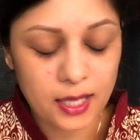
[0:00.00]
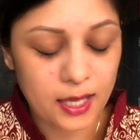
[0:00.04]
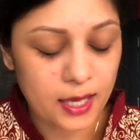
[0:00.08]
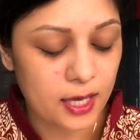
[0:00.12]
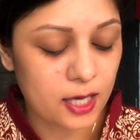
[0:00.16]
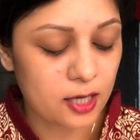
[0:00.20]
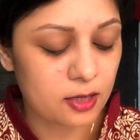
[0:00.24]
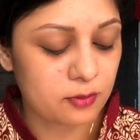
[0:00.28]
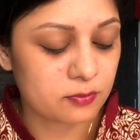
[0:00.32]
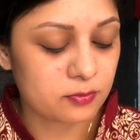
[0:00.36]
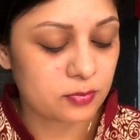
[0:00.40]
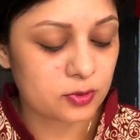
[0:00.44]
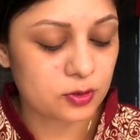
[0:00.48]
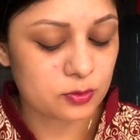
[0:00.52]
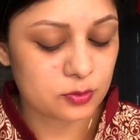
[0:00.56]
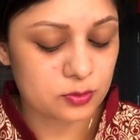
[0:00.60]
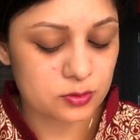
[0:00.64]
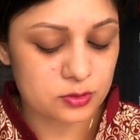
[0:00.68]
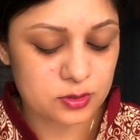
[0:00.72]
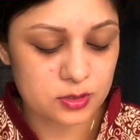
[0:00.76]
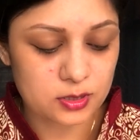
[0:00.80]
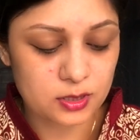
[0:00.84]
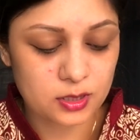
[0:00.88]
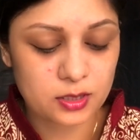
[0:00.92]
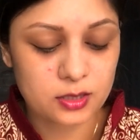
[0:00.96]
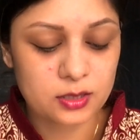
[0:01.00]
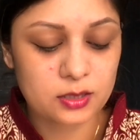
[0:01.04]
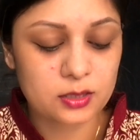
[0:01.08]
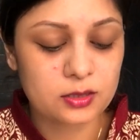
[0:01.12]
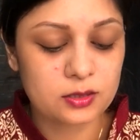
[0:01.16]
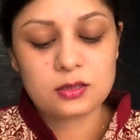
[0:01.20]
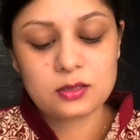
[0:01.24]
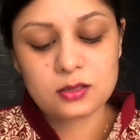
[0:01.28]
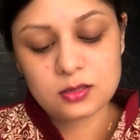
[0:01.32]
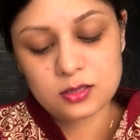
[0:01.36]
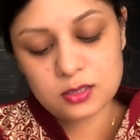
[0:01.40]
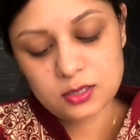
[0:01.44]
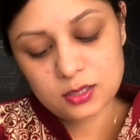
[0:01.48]
I'm using
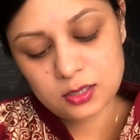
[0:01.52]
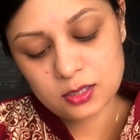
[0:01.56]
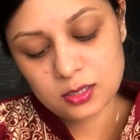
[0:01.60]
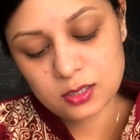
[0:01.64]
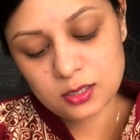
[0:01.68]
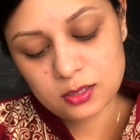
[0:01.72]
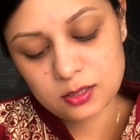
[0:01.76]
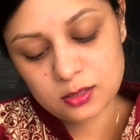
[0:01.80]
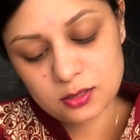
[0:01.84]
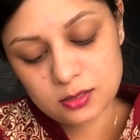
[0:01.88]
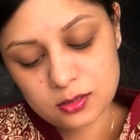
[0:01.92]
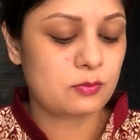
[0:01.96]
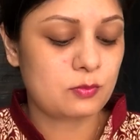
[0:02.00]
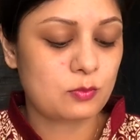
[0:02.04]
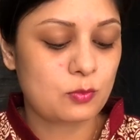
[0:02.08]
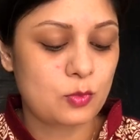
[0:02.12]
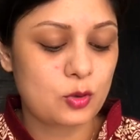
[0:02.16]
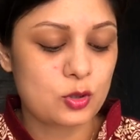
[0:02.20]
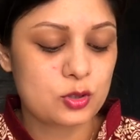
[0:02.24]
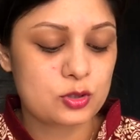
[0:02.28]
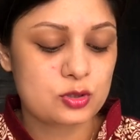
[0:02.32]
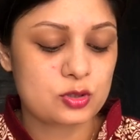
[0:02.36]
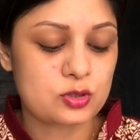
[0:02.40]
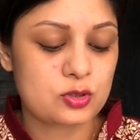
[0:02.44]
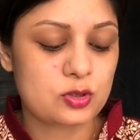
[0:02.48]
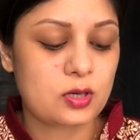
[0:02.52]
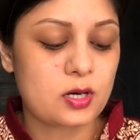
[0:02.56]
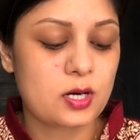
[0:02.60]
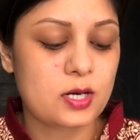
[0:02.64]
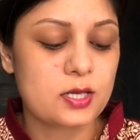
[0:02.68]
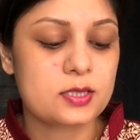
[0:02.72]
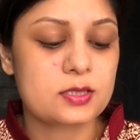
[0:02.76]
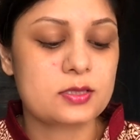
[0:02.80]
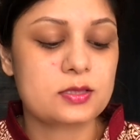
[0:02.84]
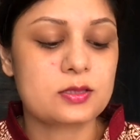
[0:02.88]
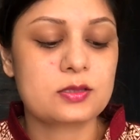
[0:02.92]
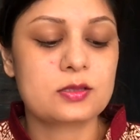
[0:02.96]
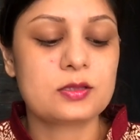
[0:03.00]
the
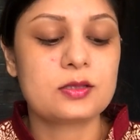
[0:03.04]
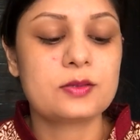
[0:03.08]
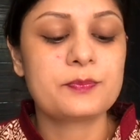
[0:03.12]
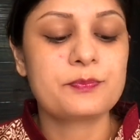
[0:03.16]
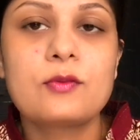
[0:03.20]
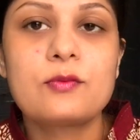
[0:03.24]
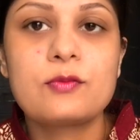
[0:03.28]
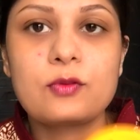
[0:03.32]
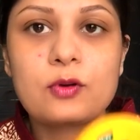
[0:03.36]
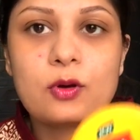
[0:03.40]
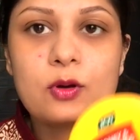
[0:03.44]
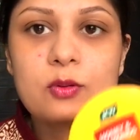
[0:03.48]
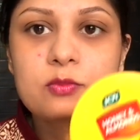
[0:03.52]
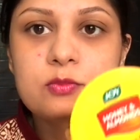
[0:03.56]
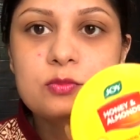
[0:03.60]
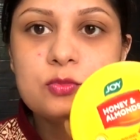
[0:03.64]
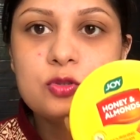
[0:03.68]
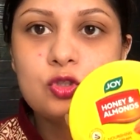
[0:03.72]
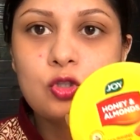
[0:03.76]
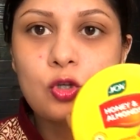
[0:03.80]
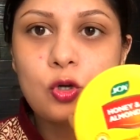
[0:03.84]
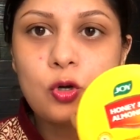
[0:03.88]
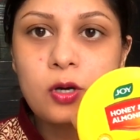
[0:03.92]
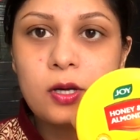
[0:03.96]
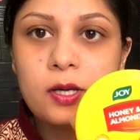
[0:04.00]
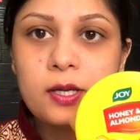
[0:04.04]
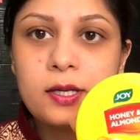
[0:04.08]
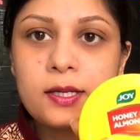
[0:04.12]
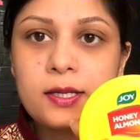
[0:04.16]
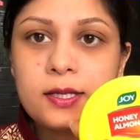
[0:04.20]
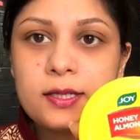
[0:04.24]
moisturizer from Joy.